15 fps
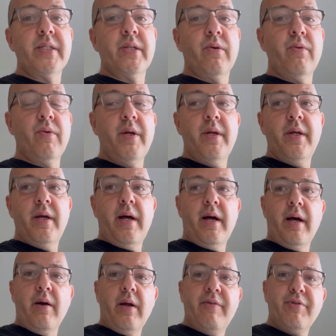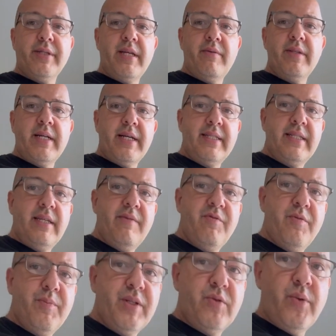So every time that I see him
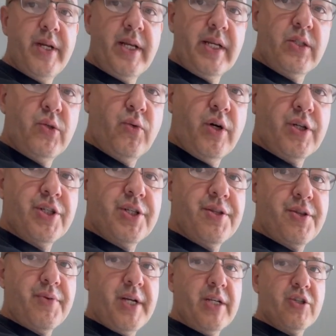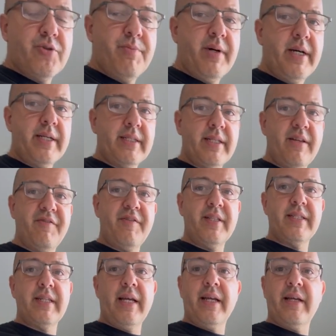between like 200 and 300 bucks, and if
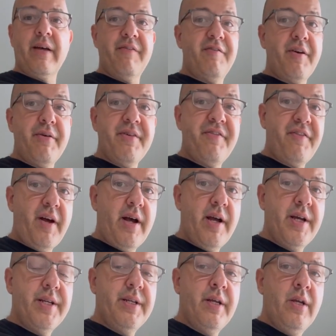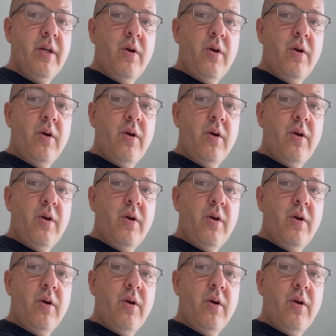it's like a very fine